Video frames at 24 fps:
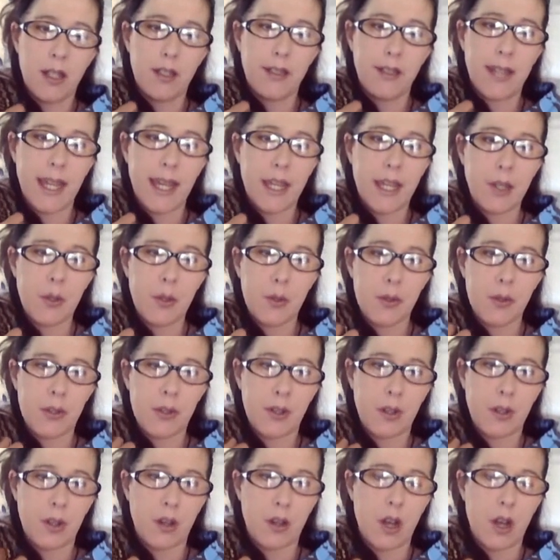Tegus
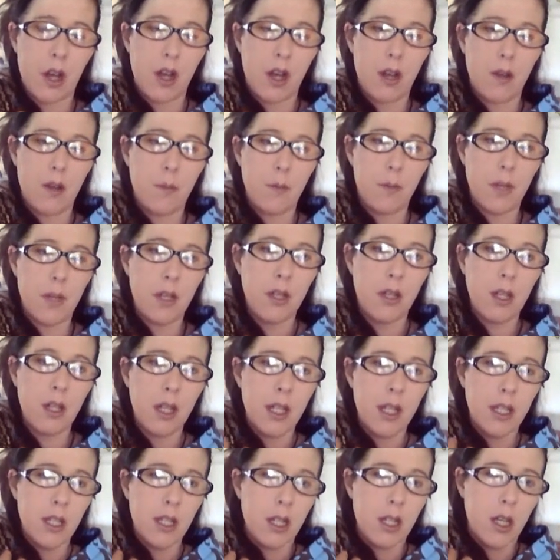are
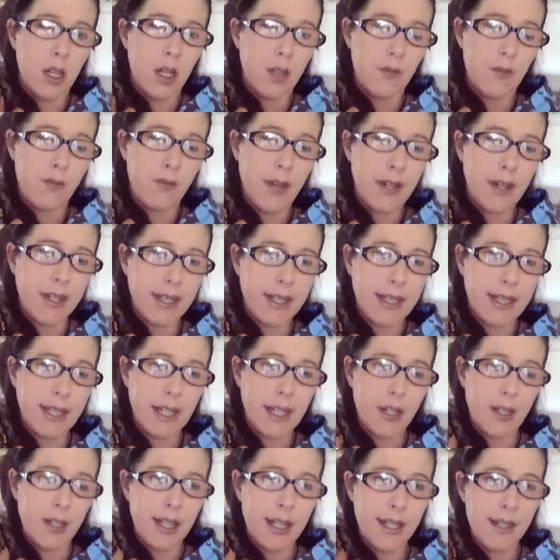very
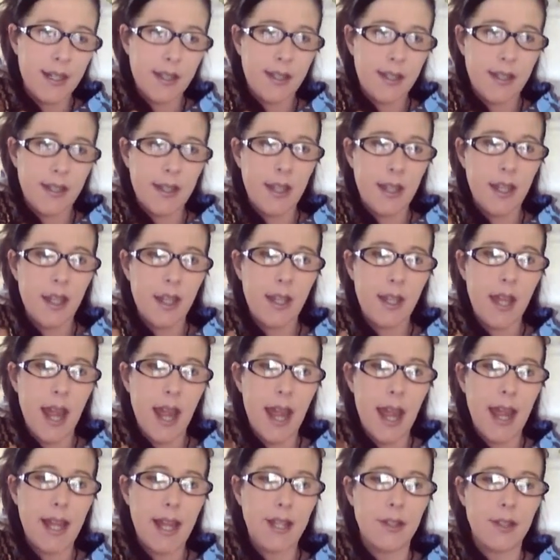curious,
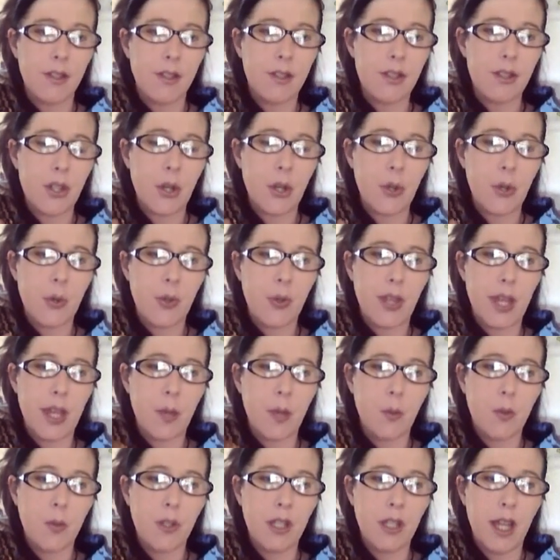and so they
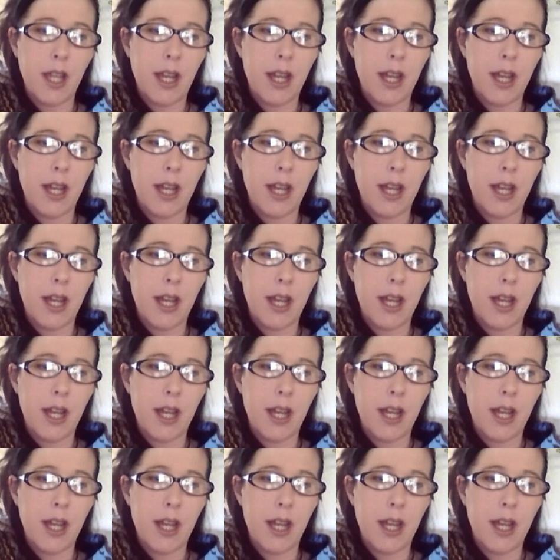will